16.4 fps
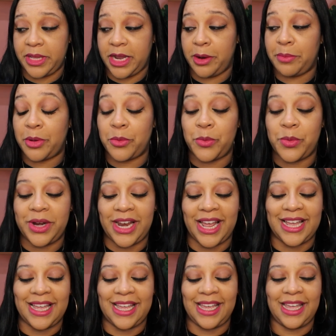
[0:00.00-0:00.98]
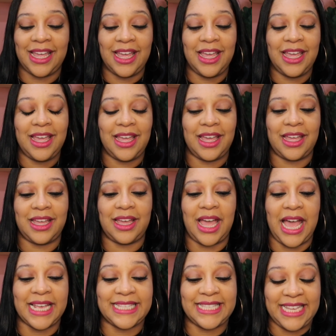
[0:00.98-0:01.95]
there. But when I
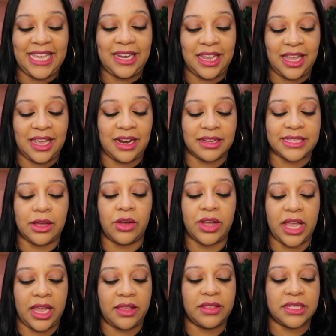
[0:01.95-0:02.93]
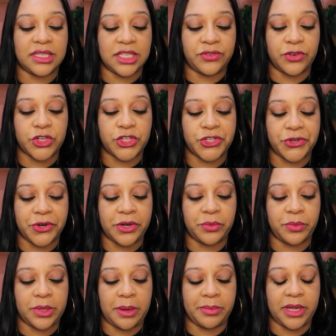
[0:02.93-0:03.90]
I seen it and I was like, okay, yeah, this is for
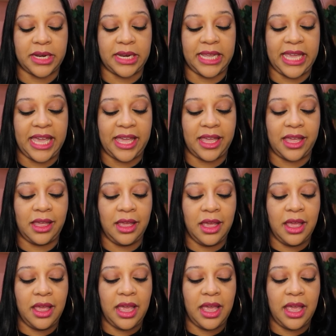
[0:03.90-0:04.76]
sure what I'm gonna get.